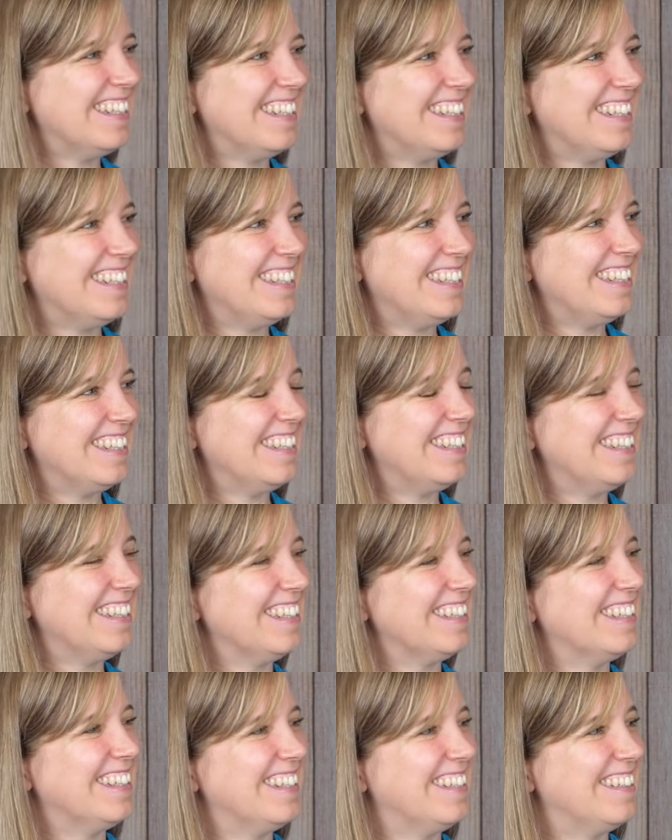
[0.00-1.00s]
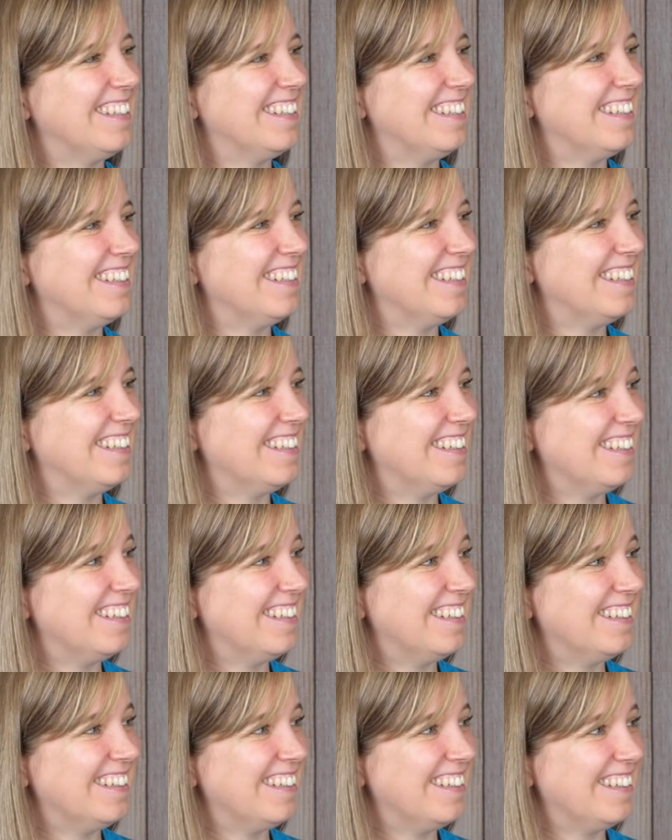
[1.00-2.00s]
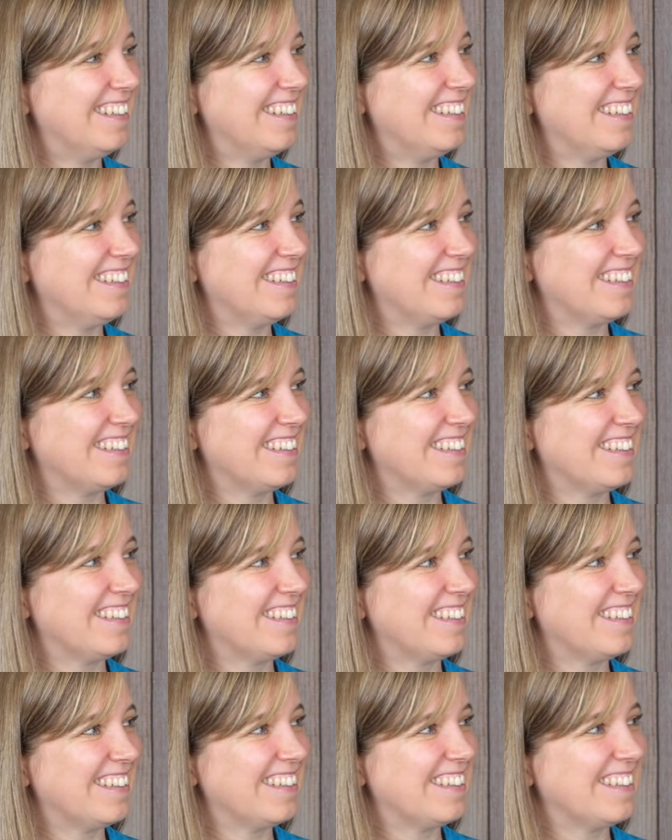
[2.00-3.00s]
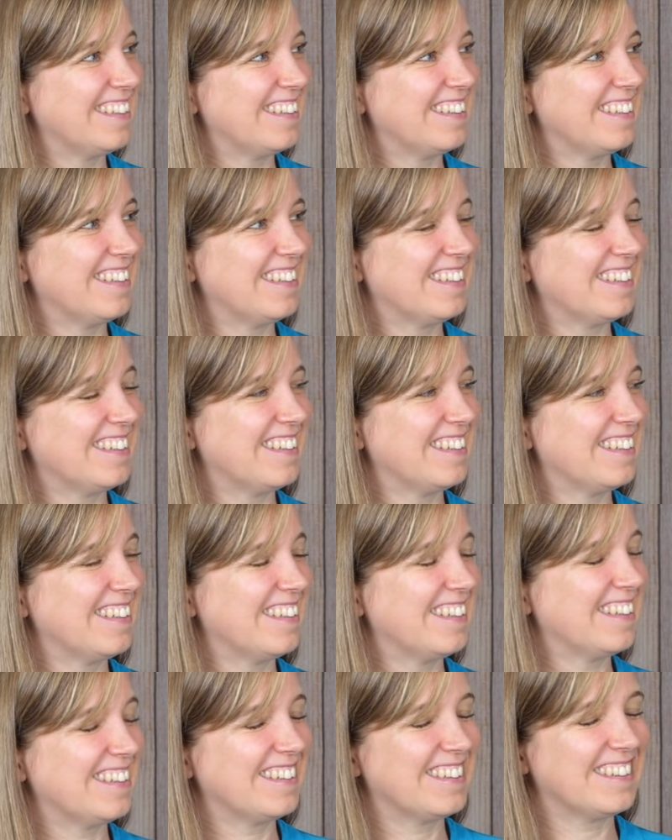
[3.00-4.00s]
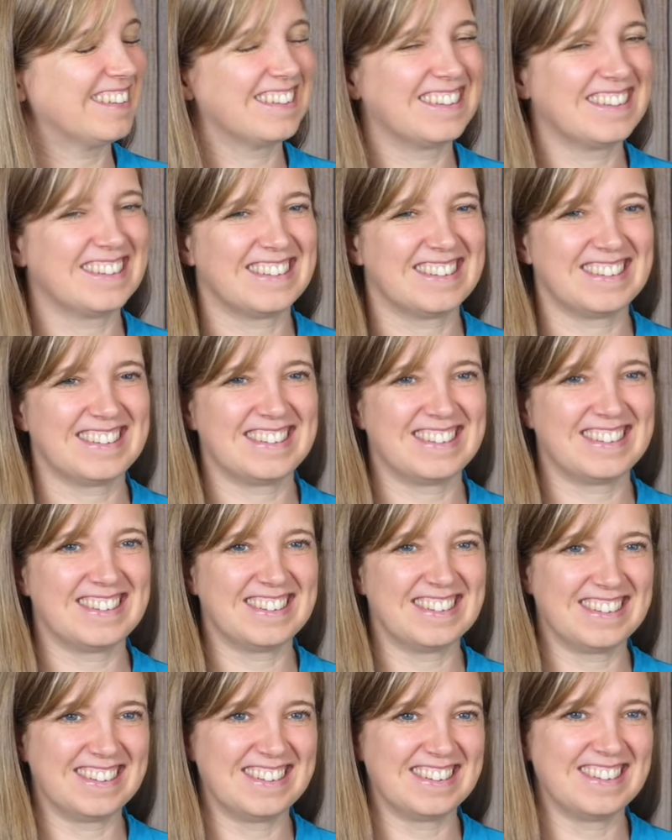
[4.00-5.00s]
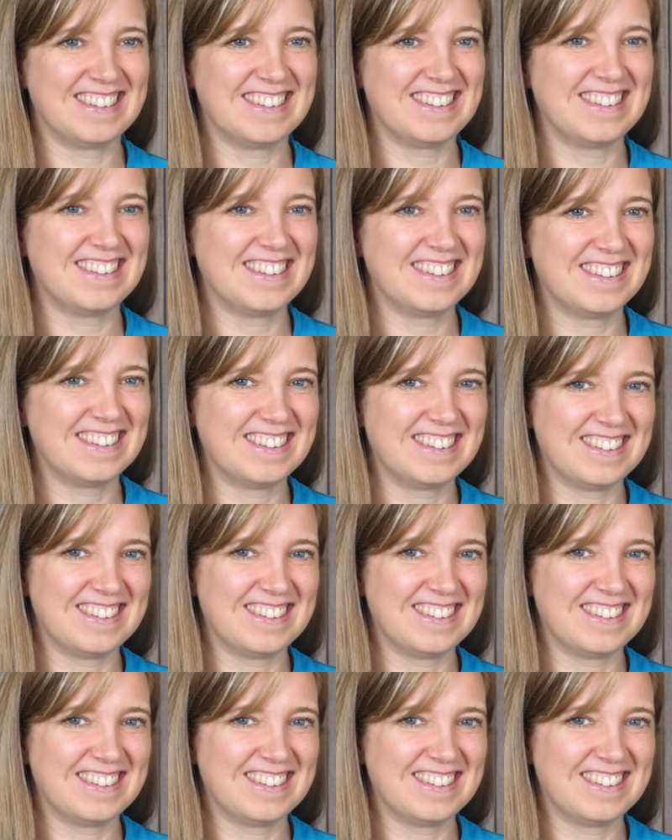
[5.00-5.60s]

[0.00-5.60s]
This person isn't speaking.